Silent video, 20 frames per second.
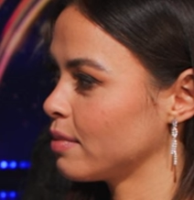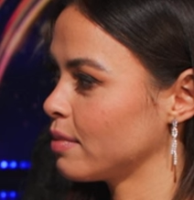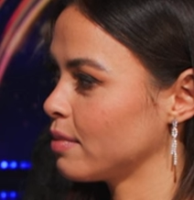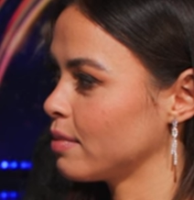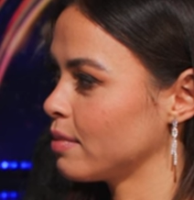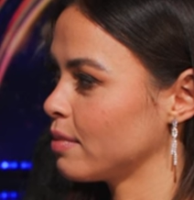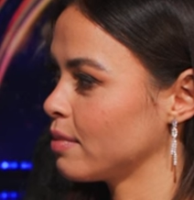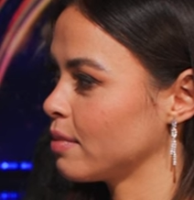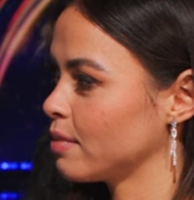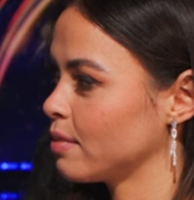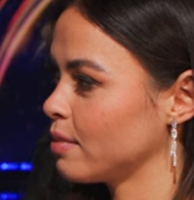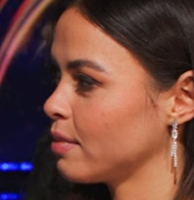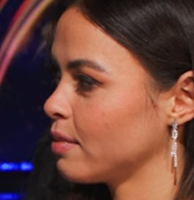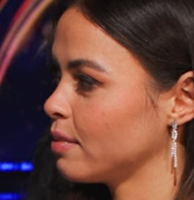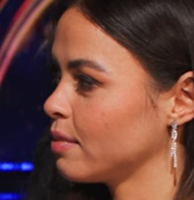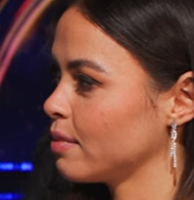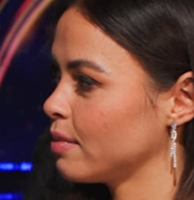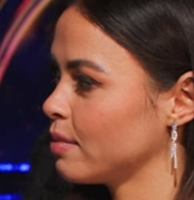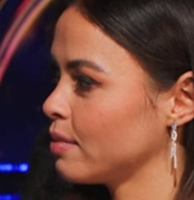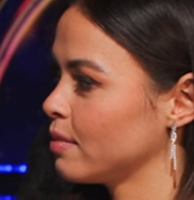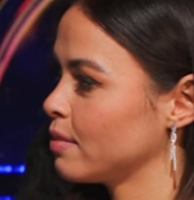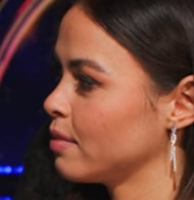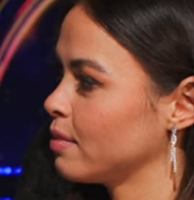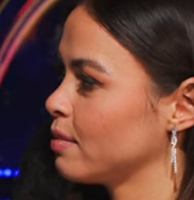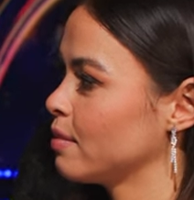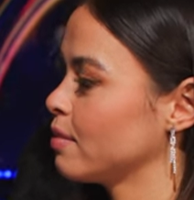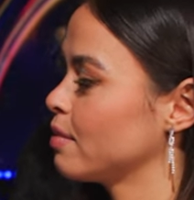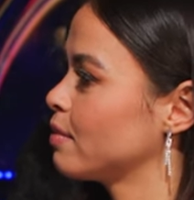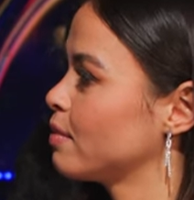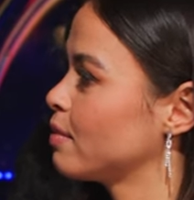
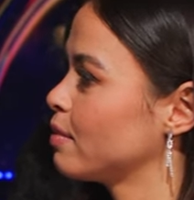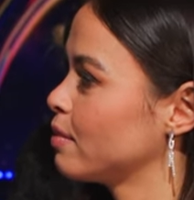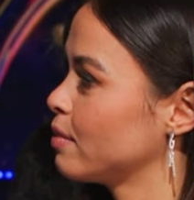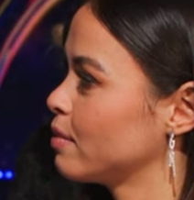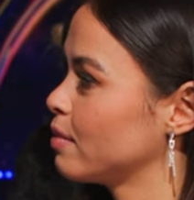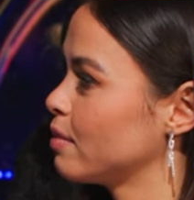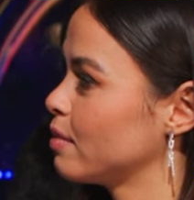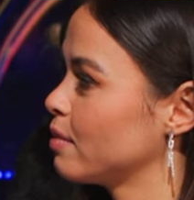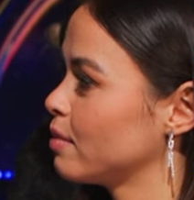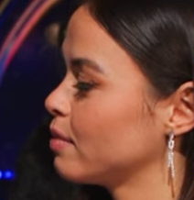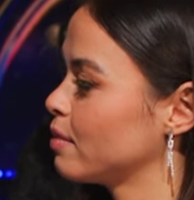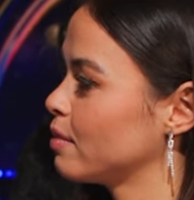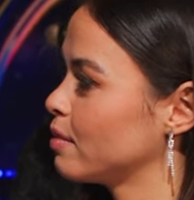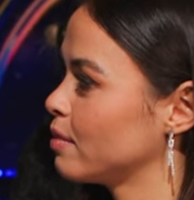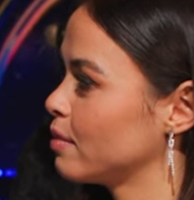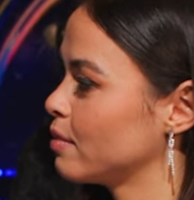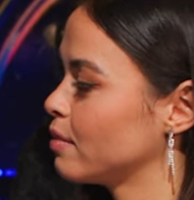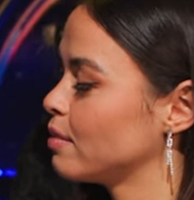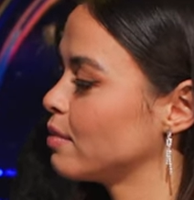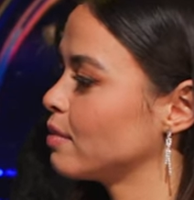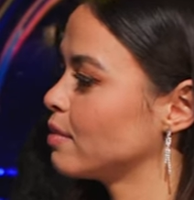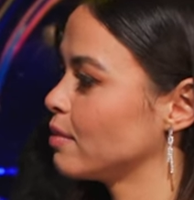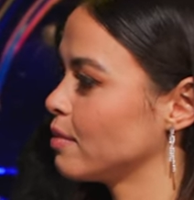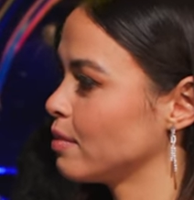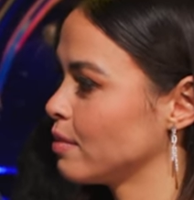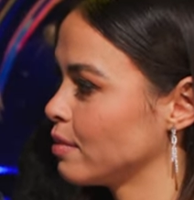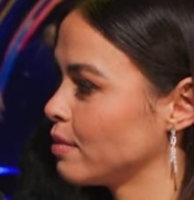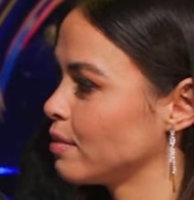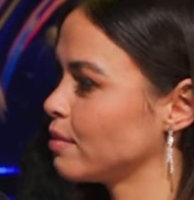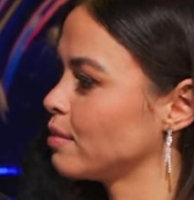
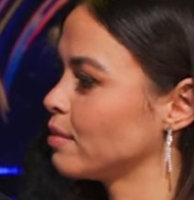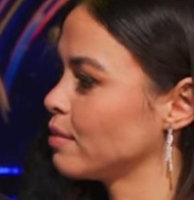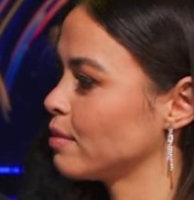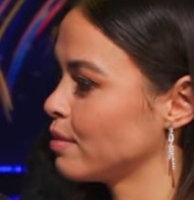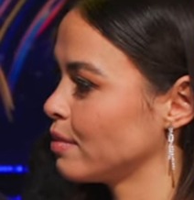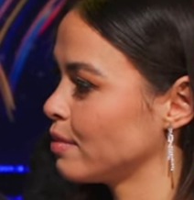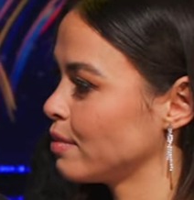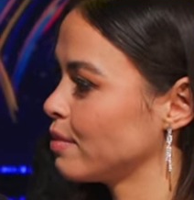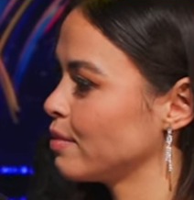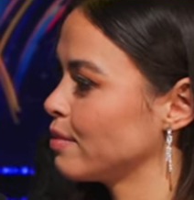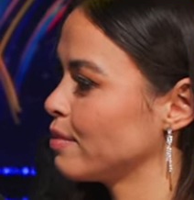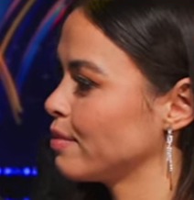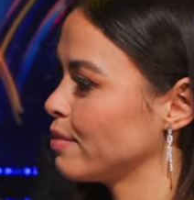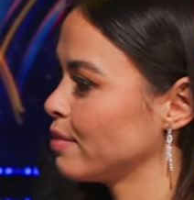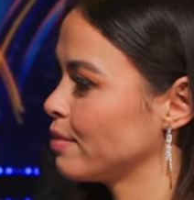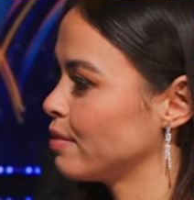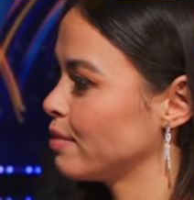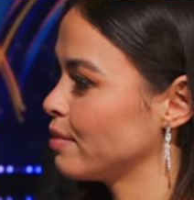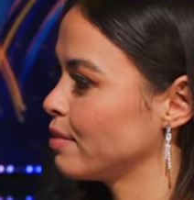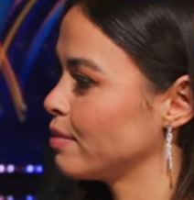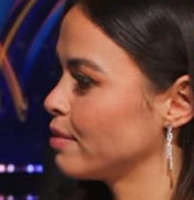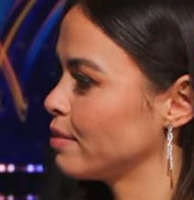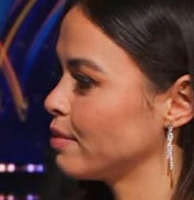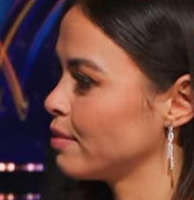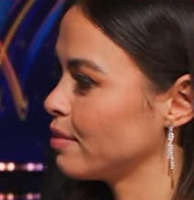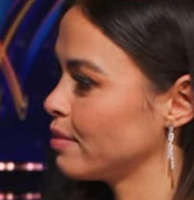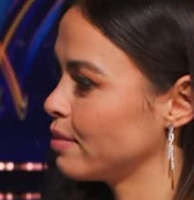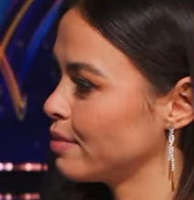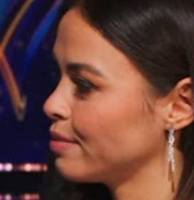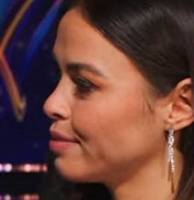
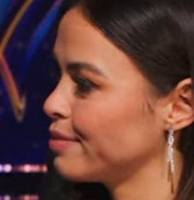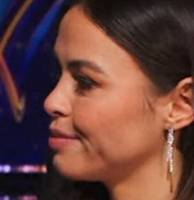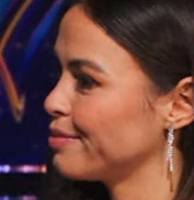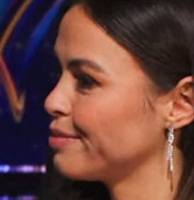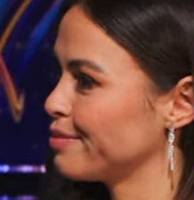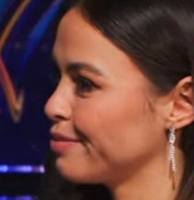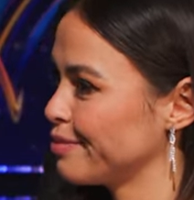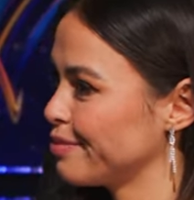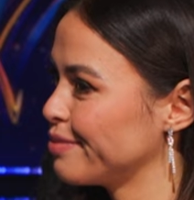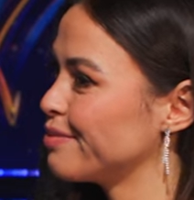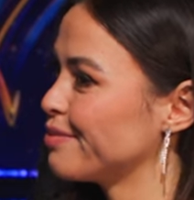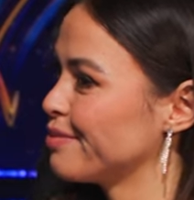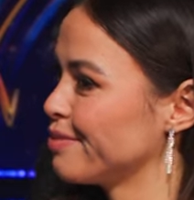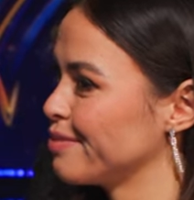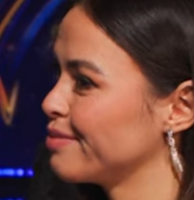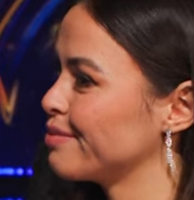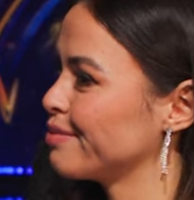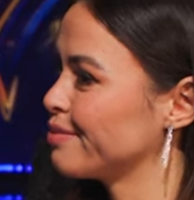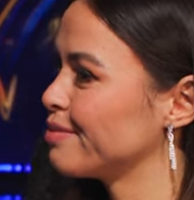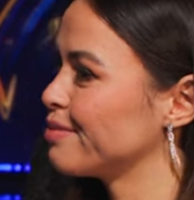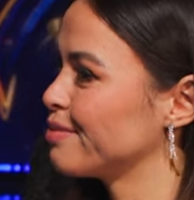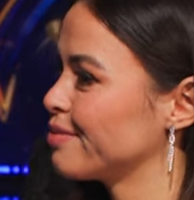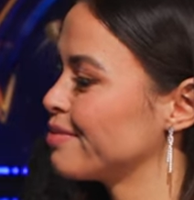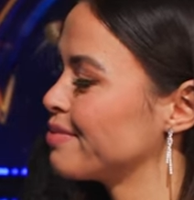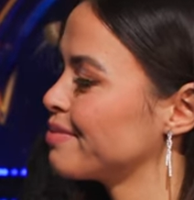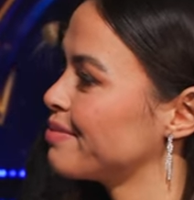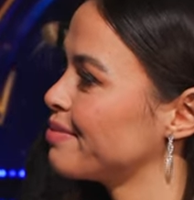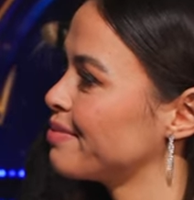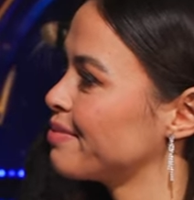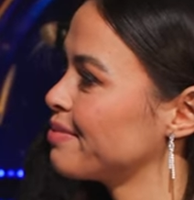
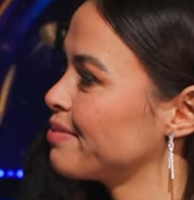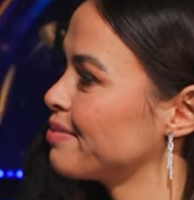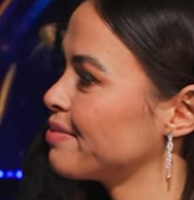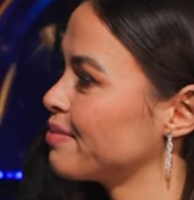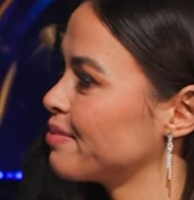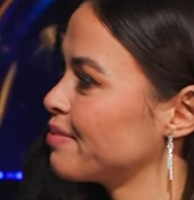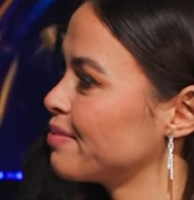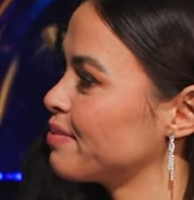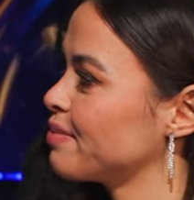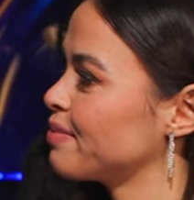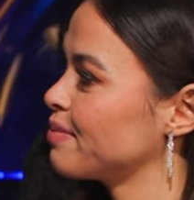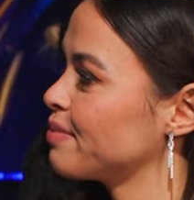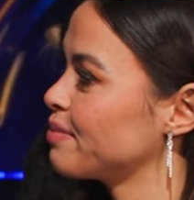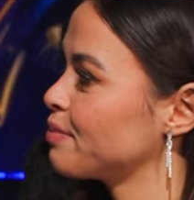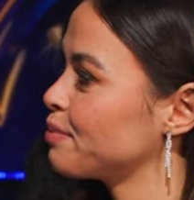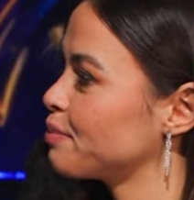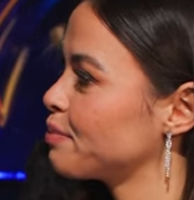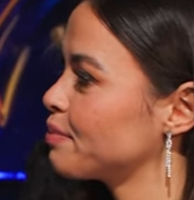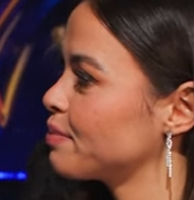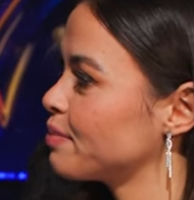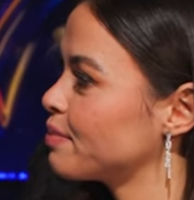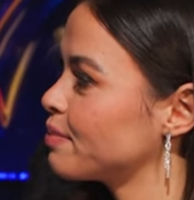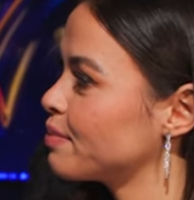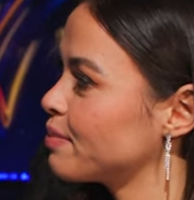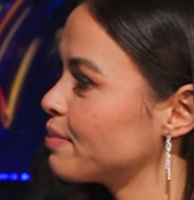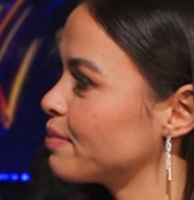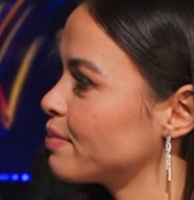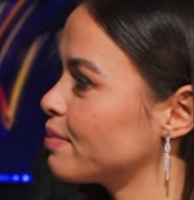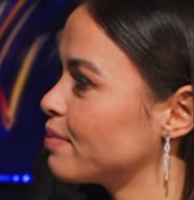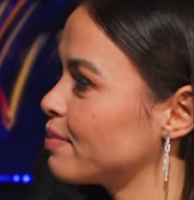
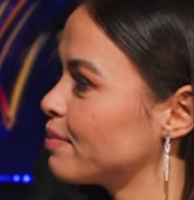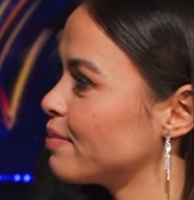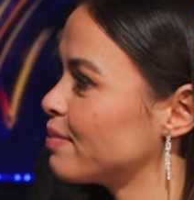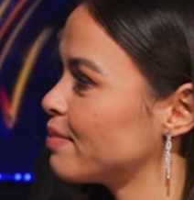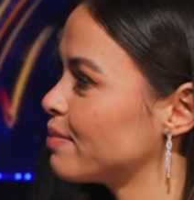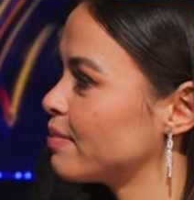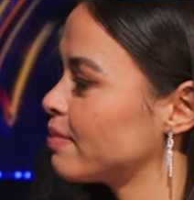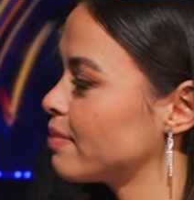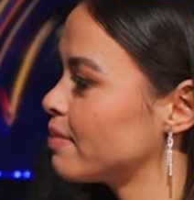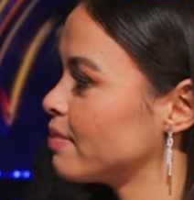No words are spoken by the person on screen.